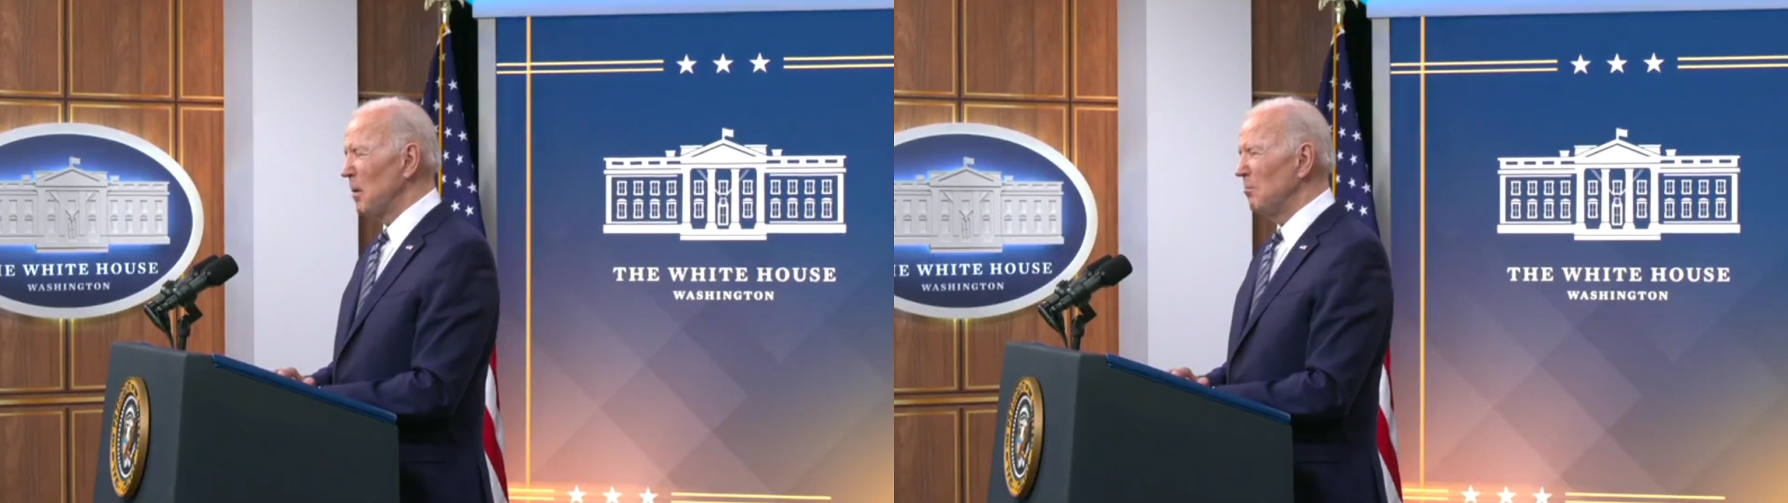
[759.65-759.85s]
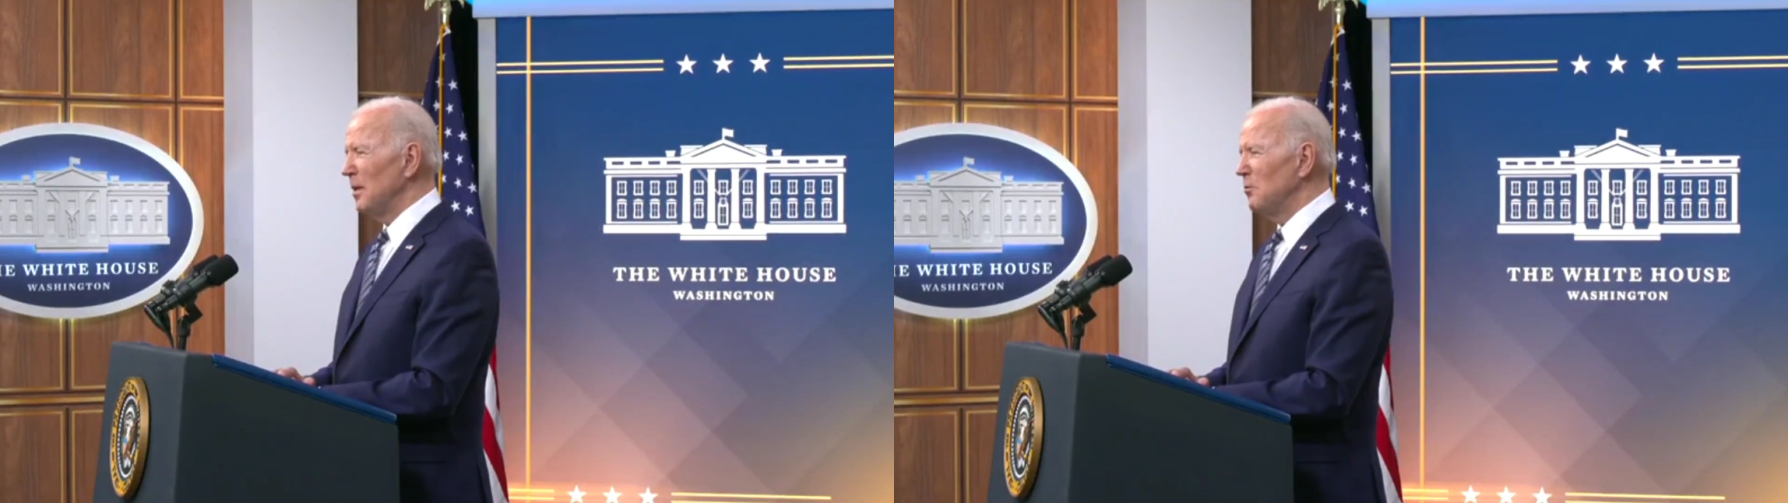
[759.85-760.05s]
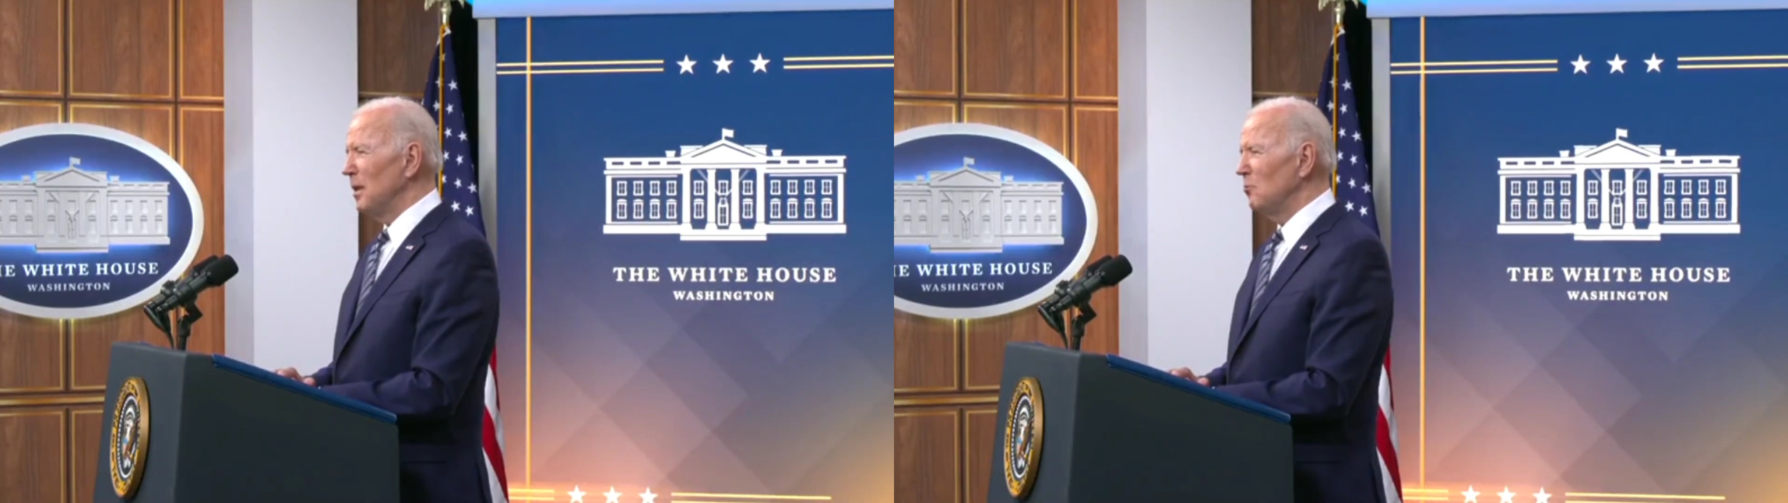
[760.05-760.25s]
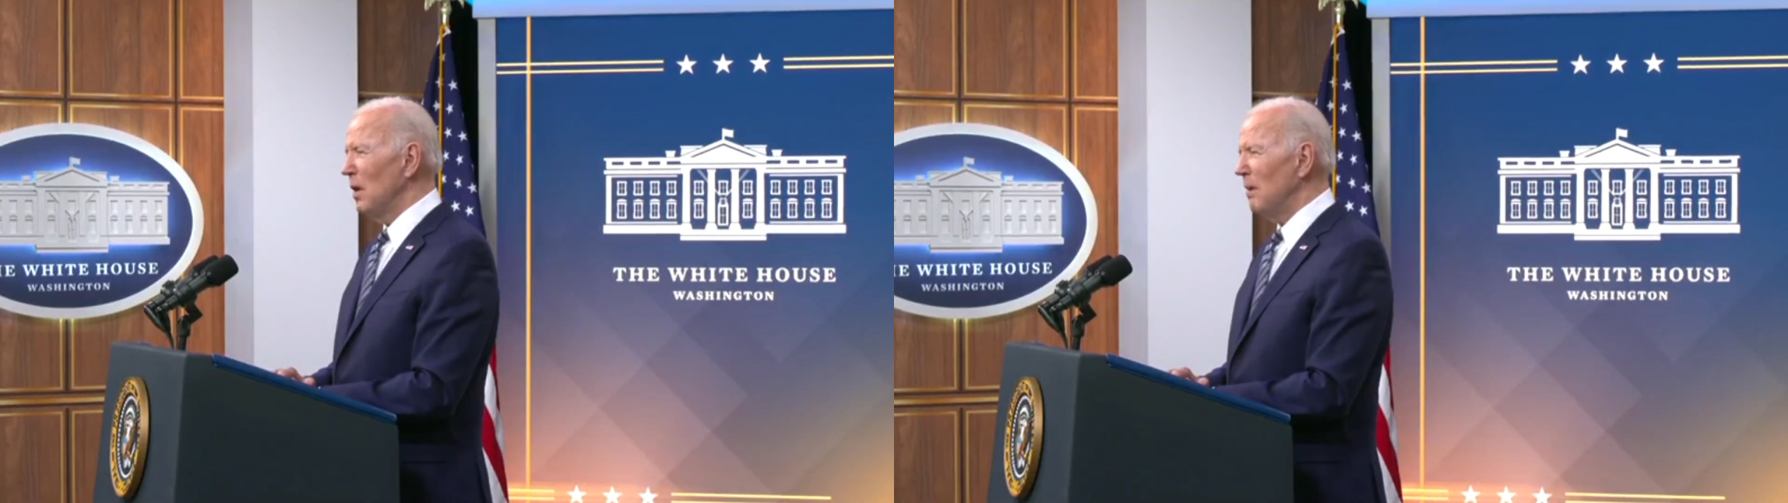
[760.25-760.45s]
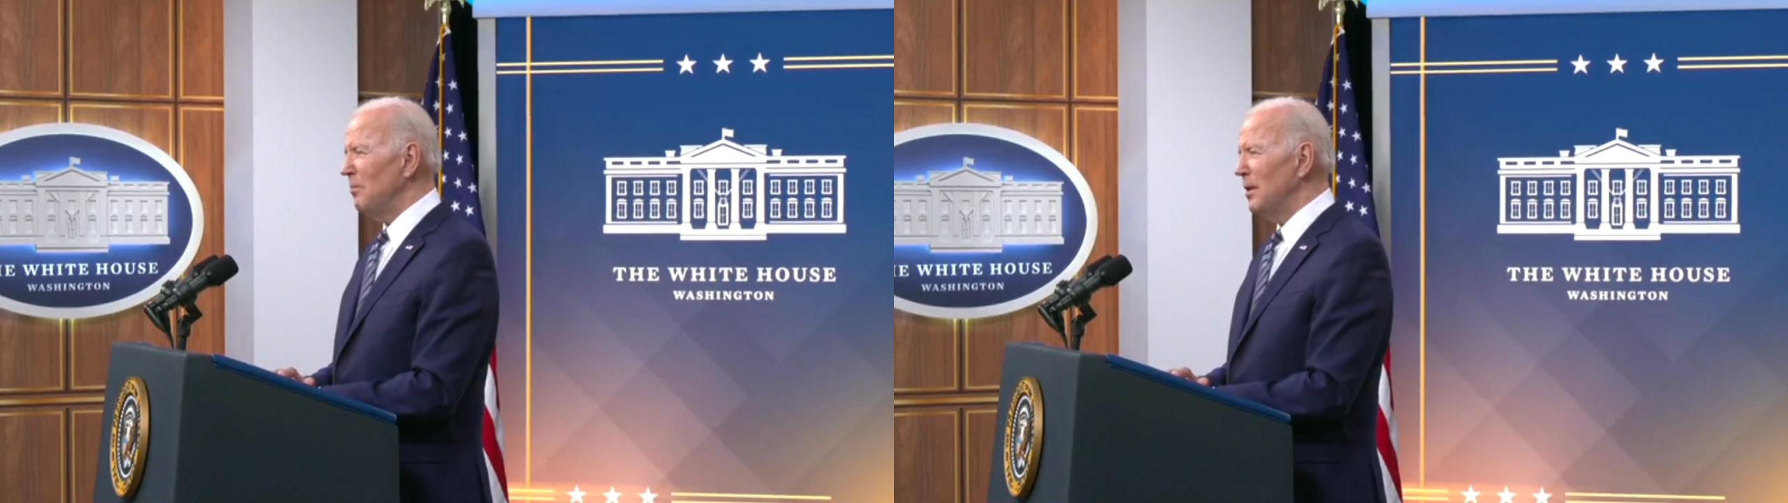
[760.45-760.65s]
Between
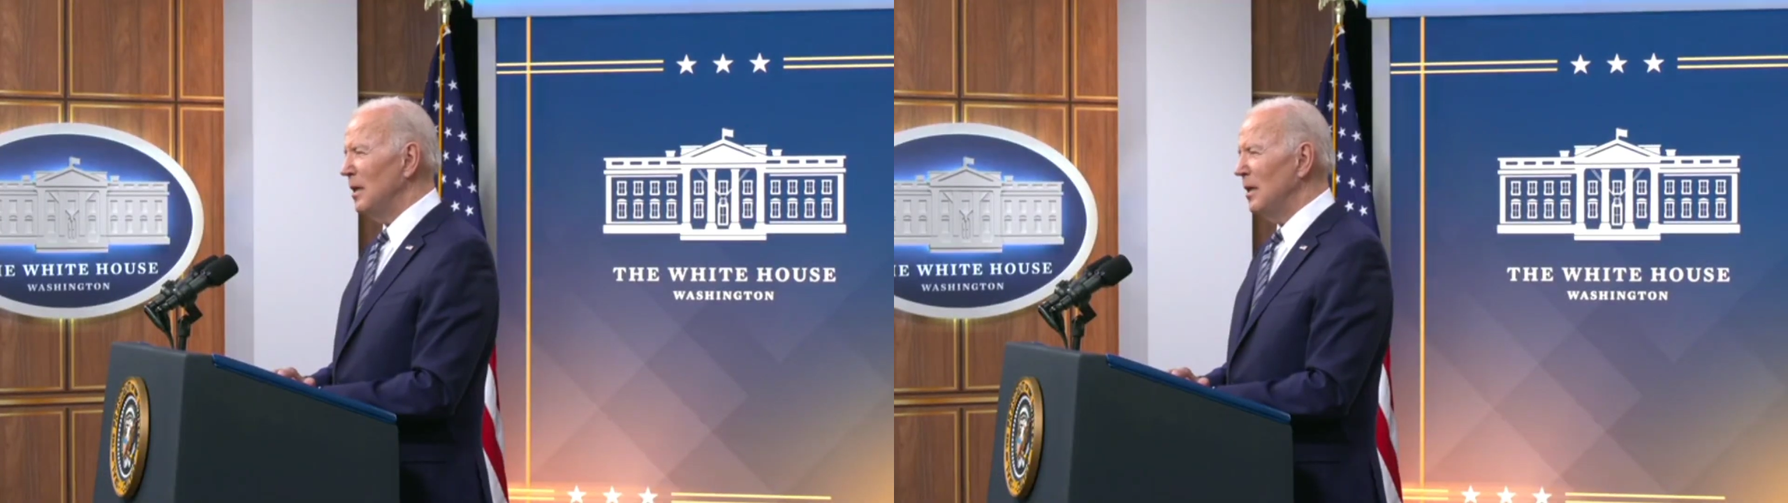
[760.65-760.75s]
ramping